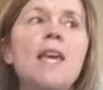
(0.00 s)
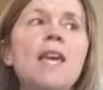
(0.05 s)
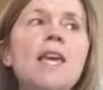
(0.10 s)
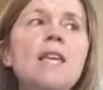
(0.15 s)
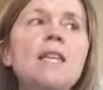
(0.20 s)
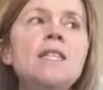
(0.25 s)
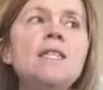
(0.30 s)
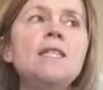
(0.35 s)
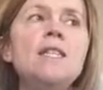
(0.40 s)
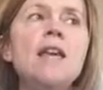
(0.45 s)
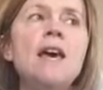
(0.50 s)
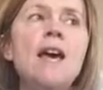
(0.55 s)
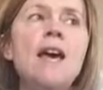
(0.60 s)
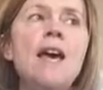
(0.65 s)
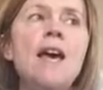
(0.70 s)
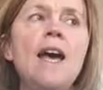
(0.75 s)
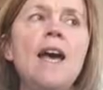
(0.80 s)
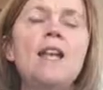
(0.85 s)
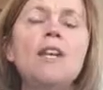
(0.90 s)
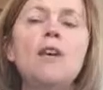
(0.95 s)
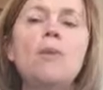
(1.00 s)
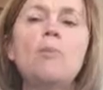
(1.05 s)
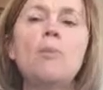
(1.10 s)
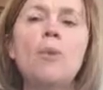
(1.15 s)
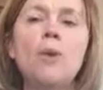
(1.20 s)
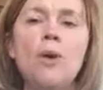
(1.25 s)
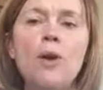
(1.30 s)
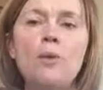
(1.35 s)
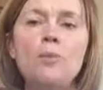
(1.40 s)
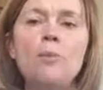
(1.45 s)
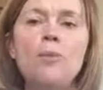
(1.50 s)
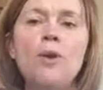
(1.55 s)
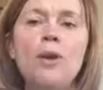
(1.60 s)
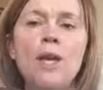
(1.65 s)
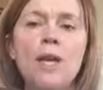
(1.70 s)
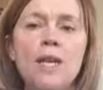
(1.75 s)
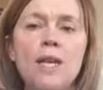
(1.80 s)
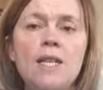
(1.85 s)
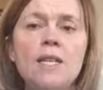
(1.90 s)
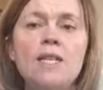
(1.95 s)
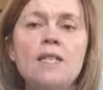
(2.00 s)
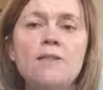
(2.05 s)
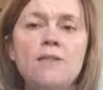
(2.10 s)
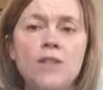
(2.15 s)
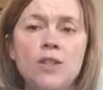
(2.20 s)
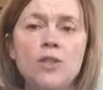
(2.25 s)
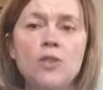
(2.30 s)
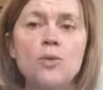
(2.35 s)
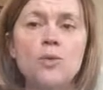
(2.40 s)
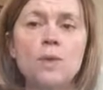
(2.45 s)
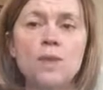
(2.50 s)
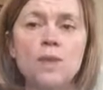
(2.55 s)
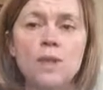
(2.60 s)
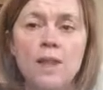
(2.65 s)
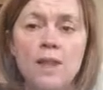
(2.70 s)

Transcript: is there an appropriate individual?